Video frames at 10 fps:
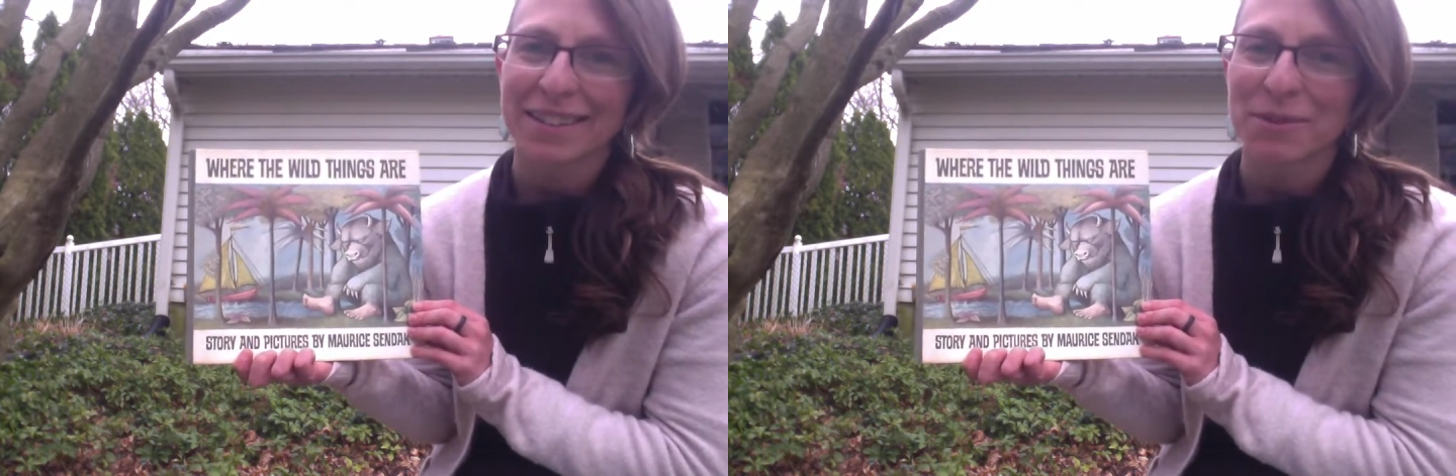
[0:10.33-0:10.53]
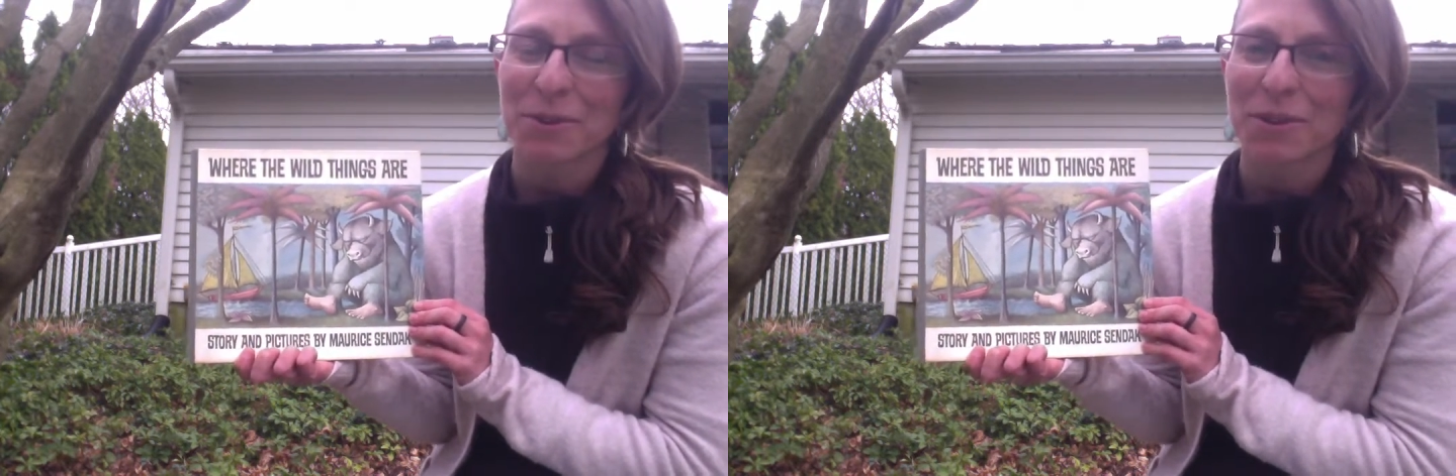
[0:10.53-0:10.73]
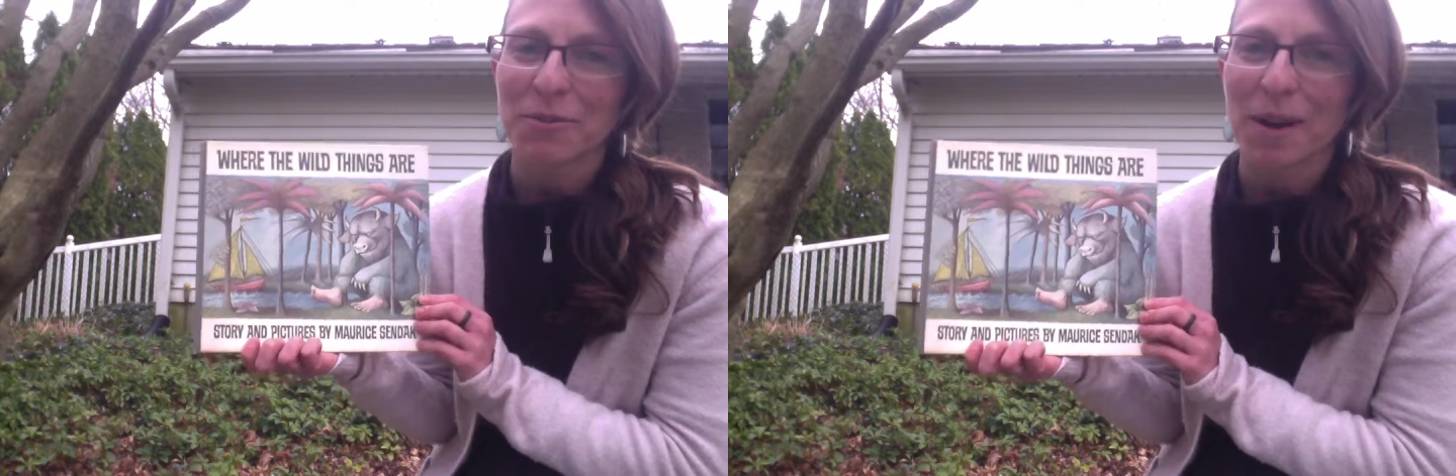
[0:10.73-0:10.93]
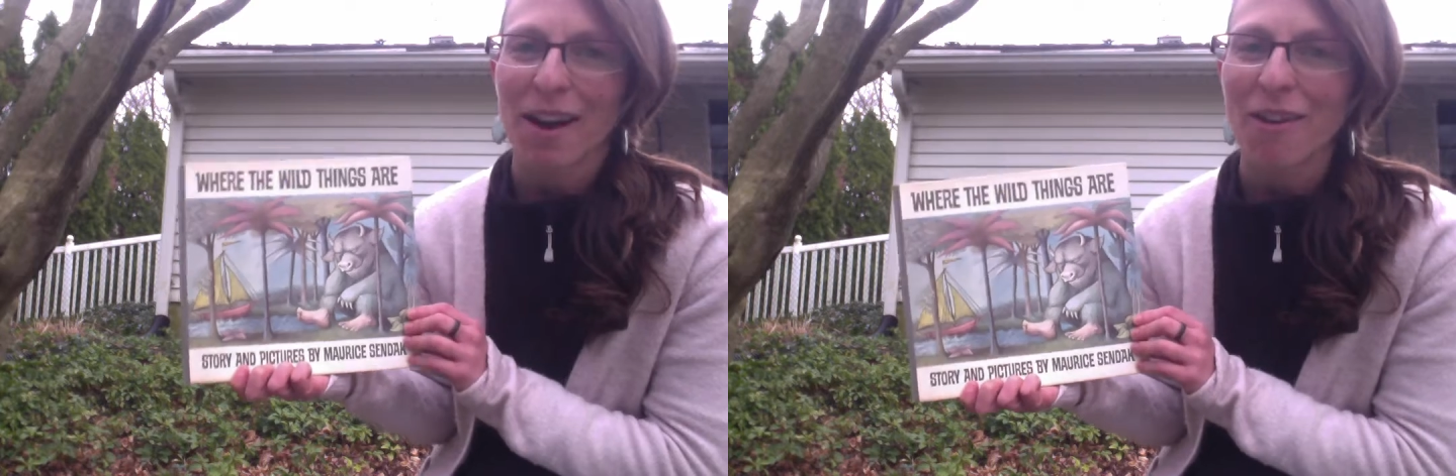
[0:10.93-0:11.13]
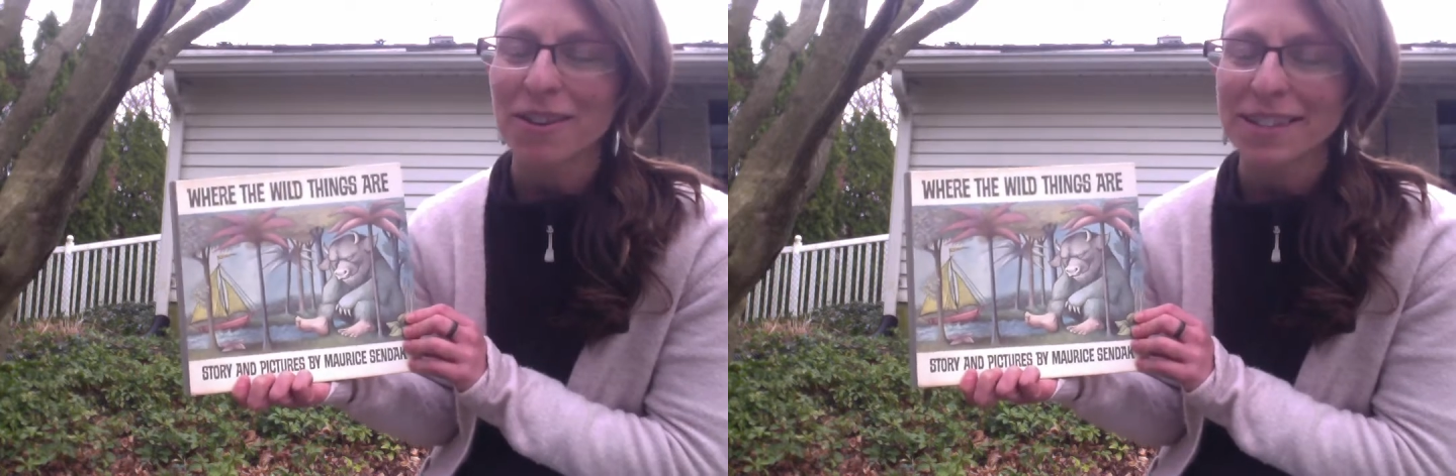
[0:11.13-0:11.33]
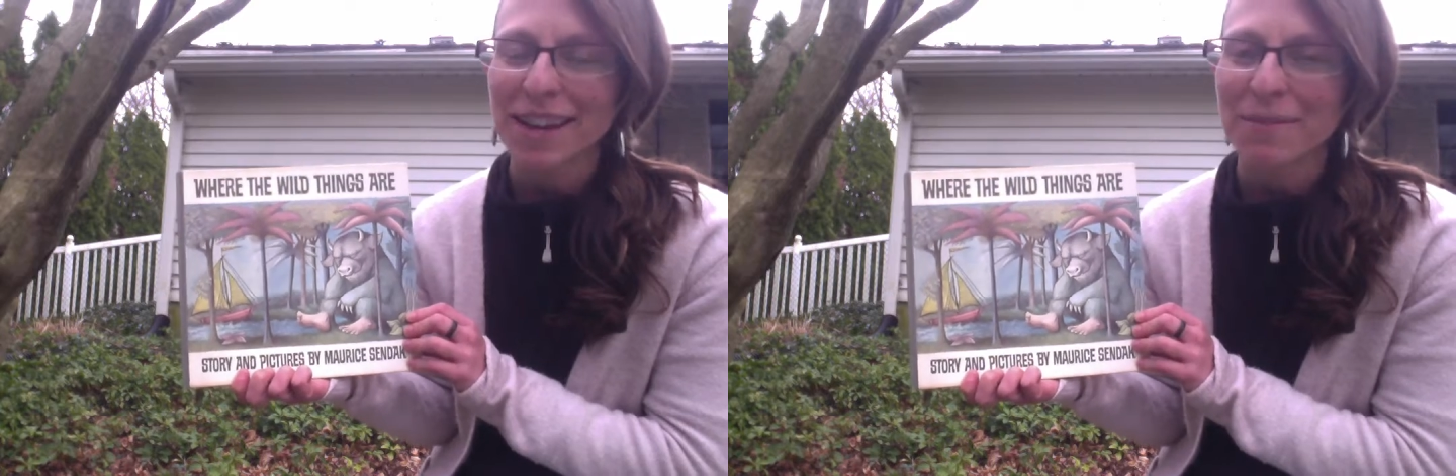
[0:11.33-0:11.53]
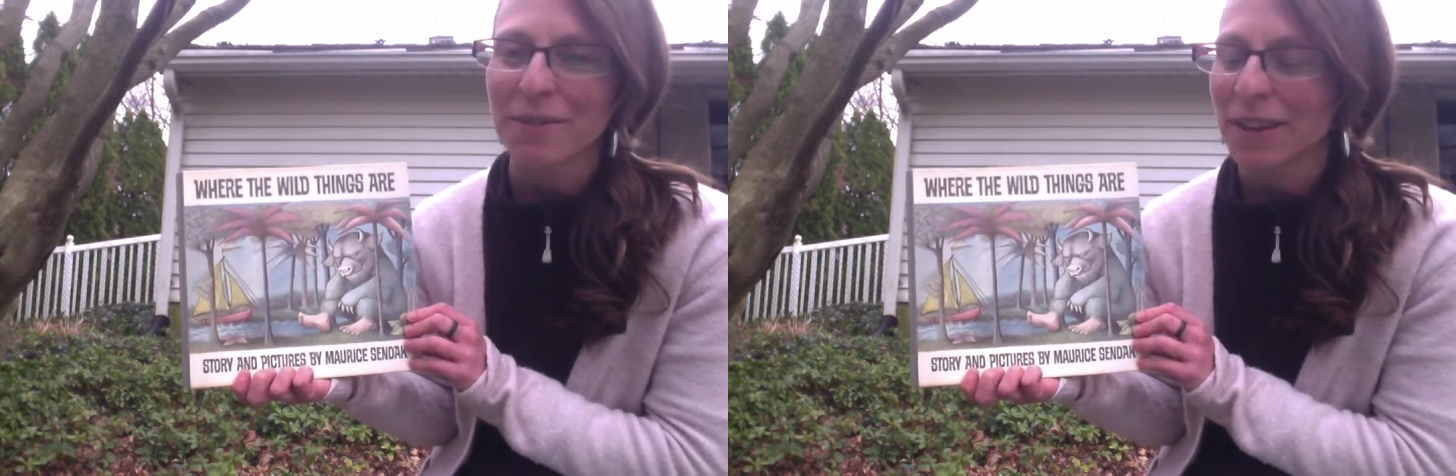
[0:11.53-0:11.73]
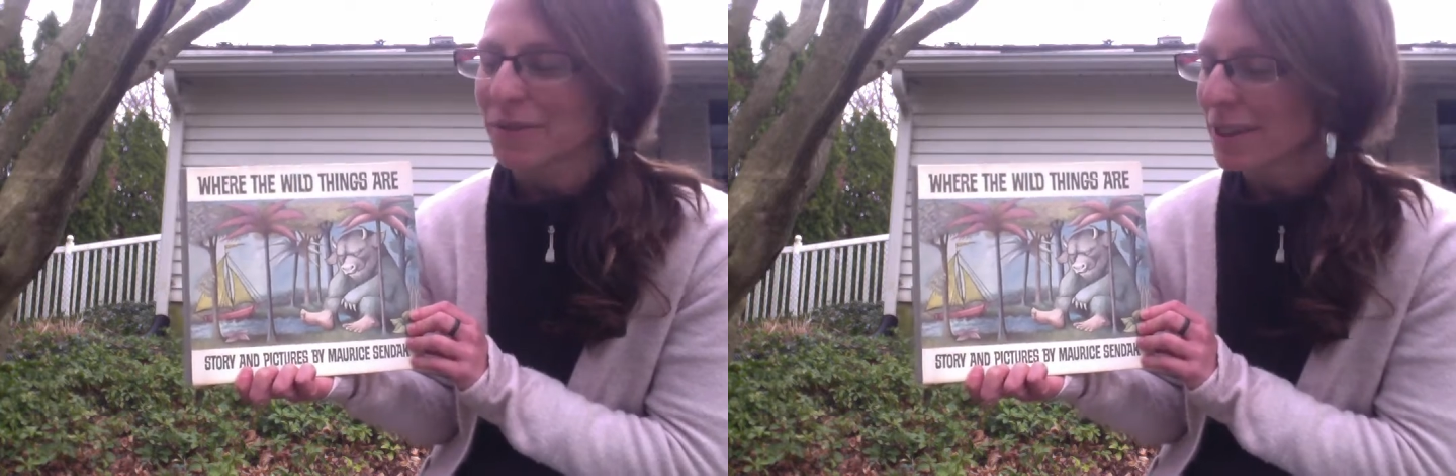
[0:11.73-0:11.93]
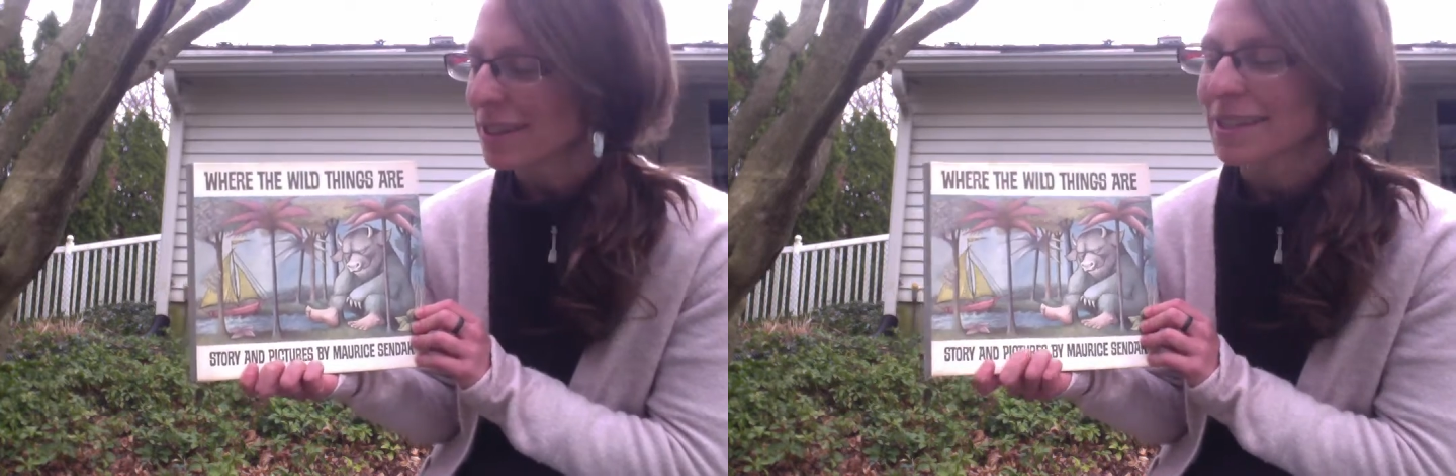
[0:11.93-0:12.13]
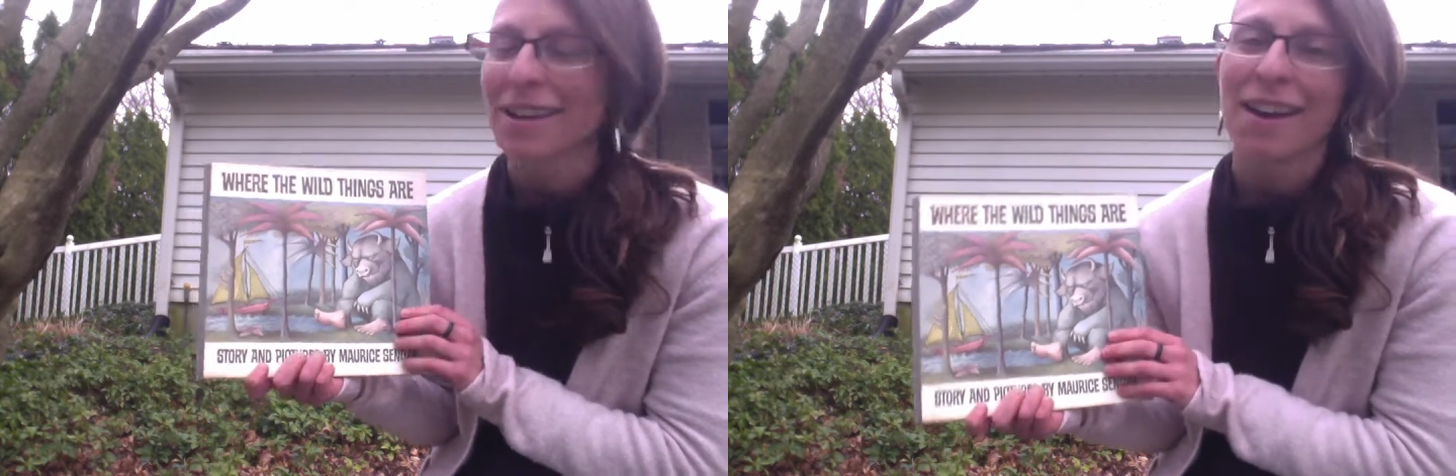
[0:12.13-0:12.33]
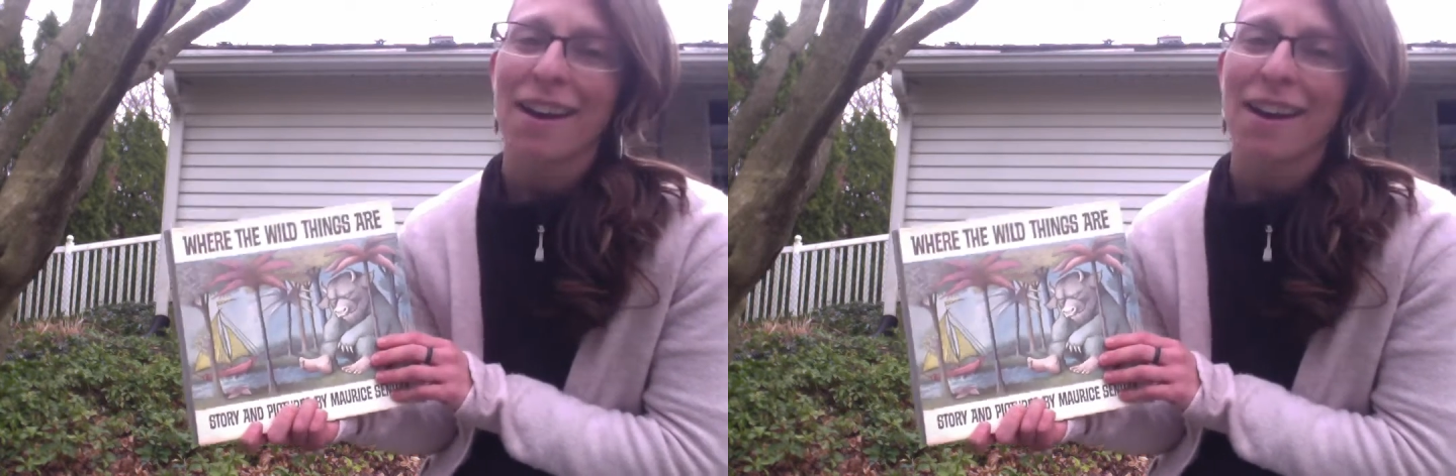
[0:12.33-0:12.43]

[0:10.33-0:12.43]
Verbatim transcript: It's one of my all-time favorites.